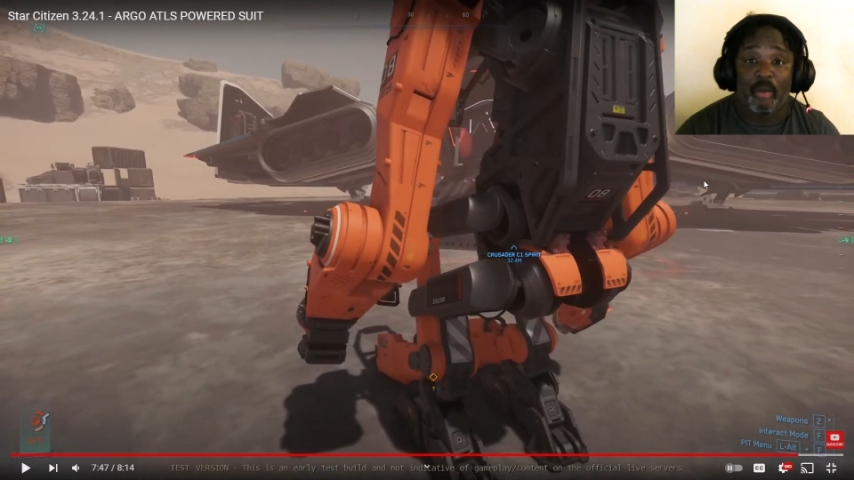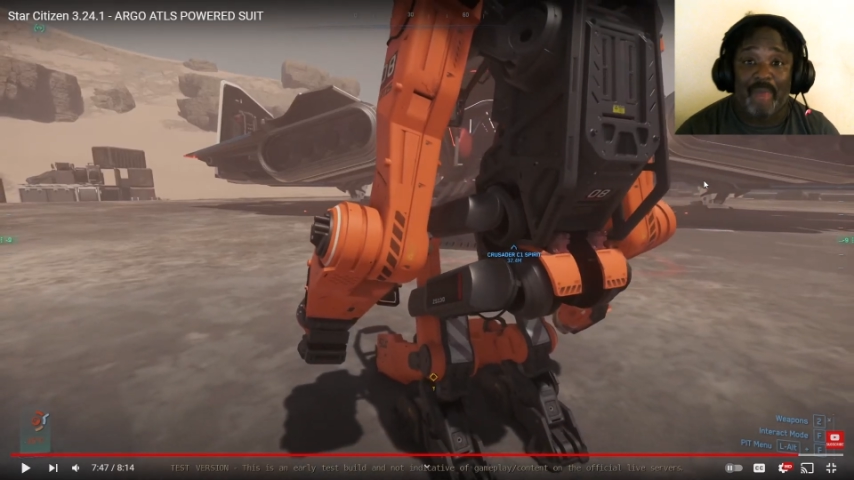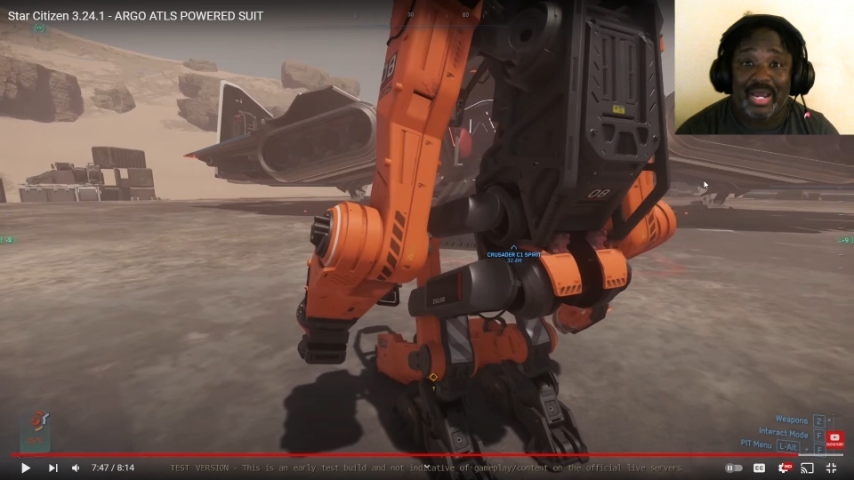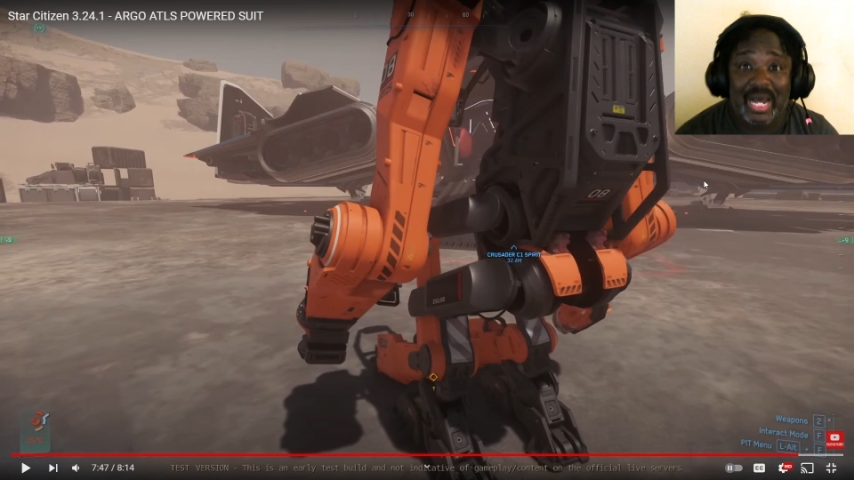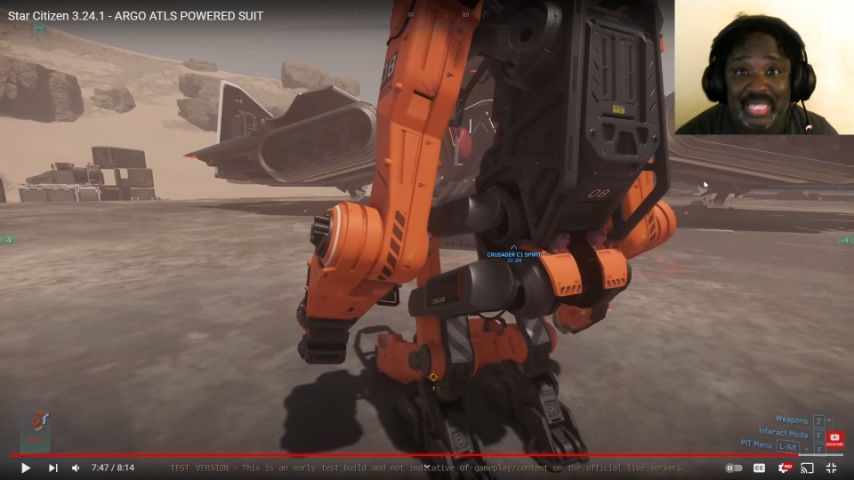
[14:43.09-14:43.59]
oh
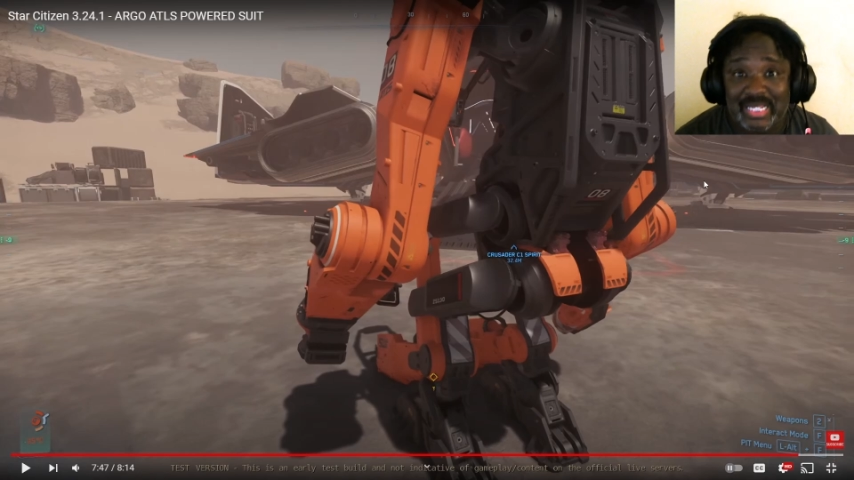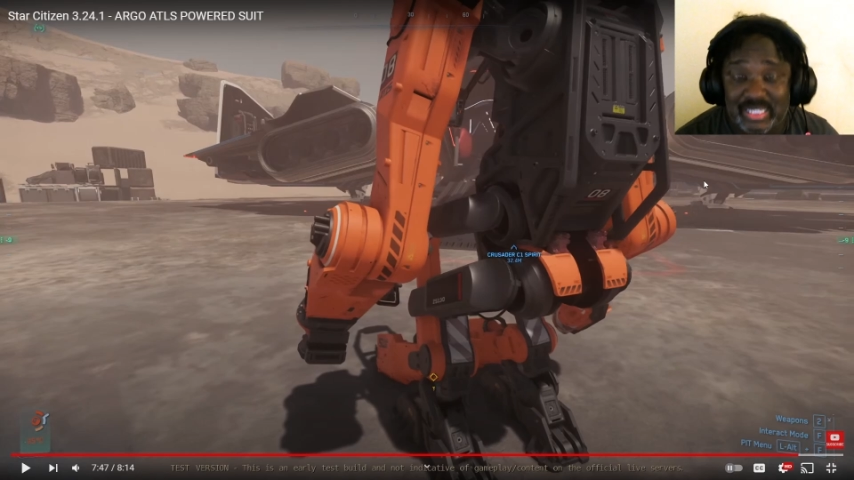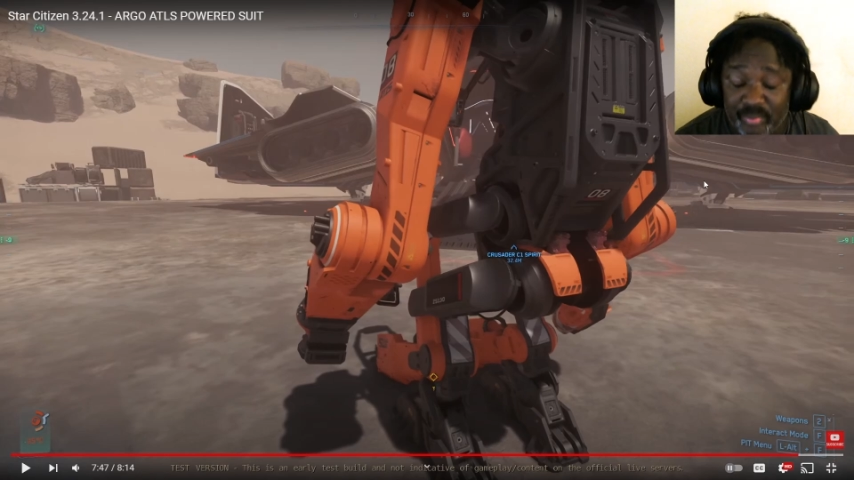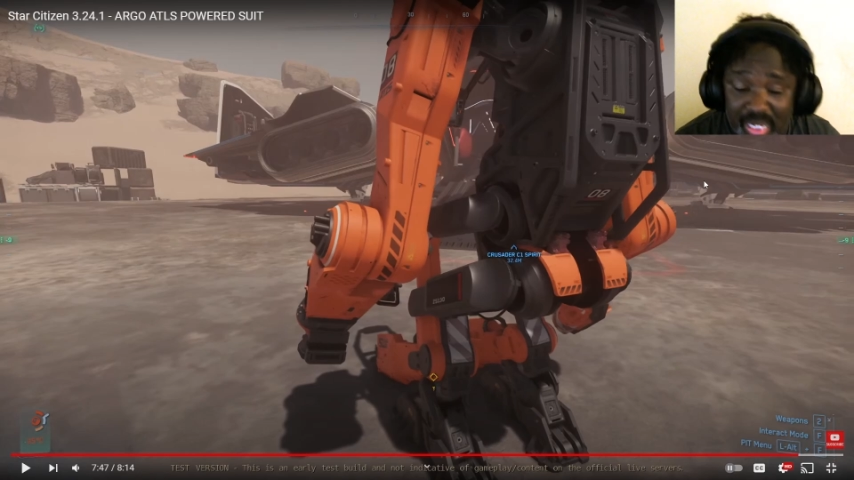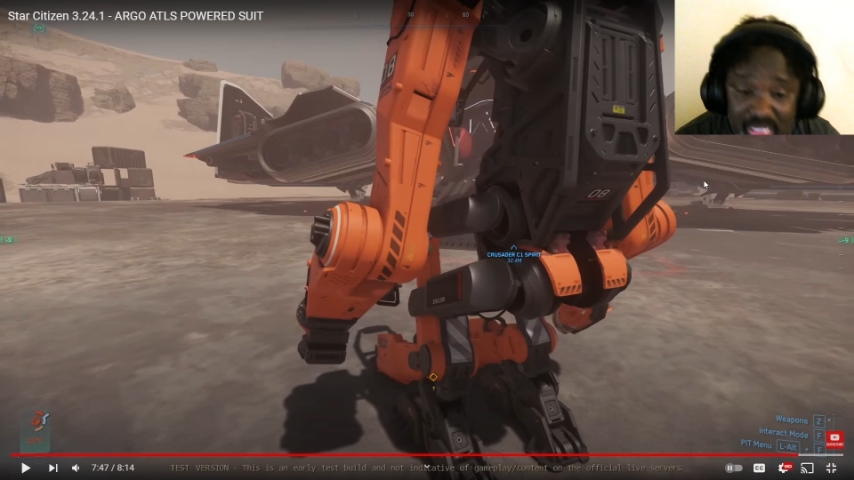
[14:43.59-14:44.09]
my God, that's
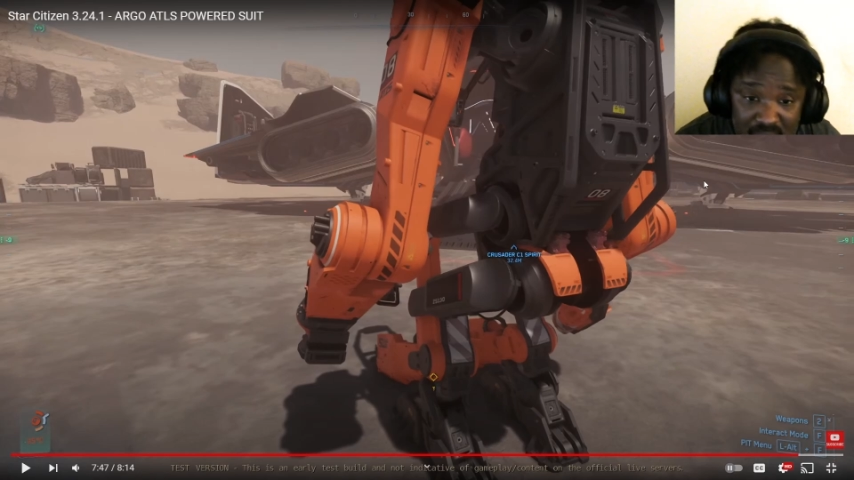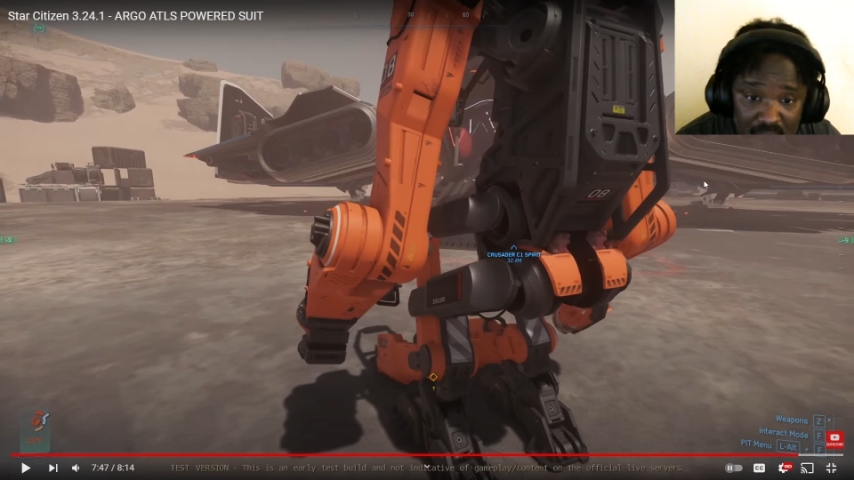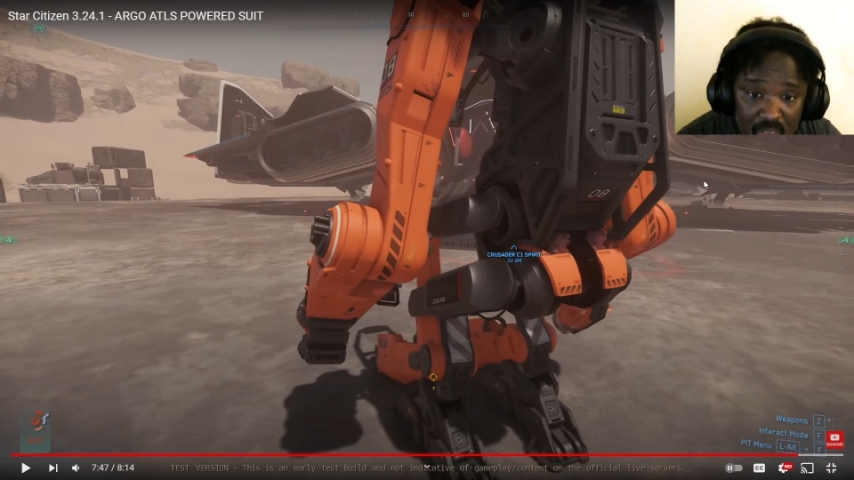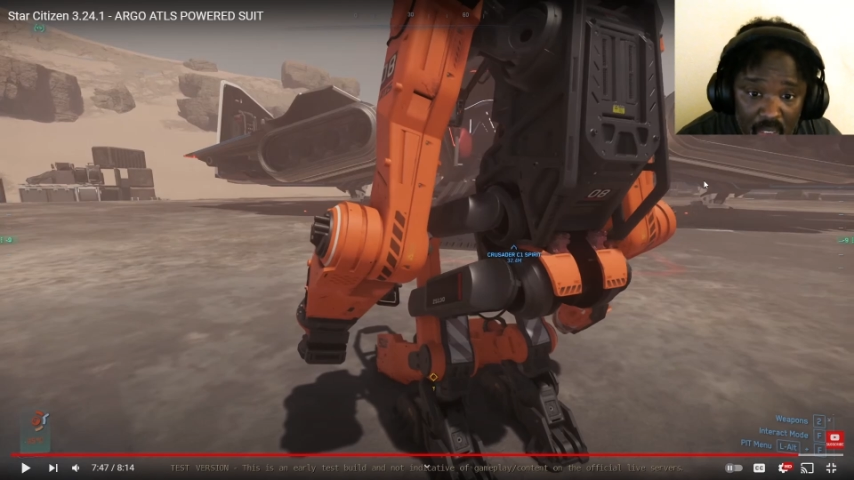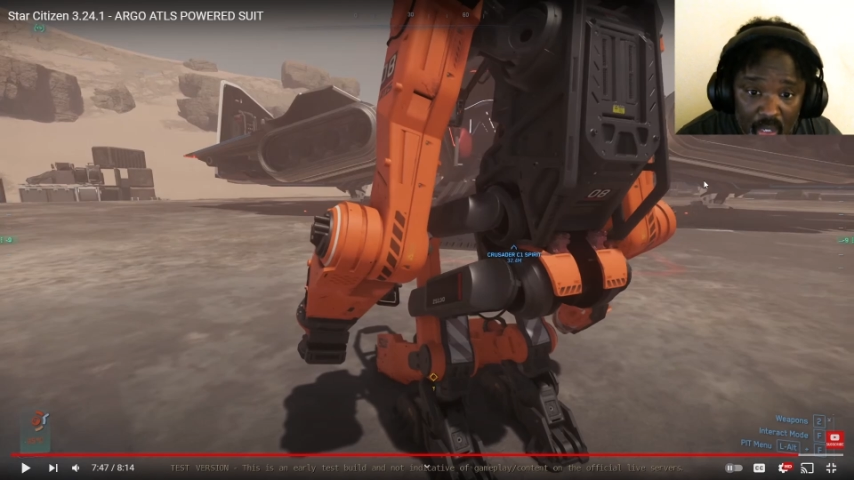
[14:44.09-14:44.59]
amazing.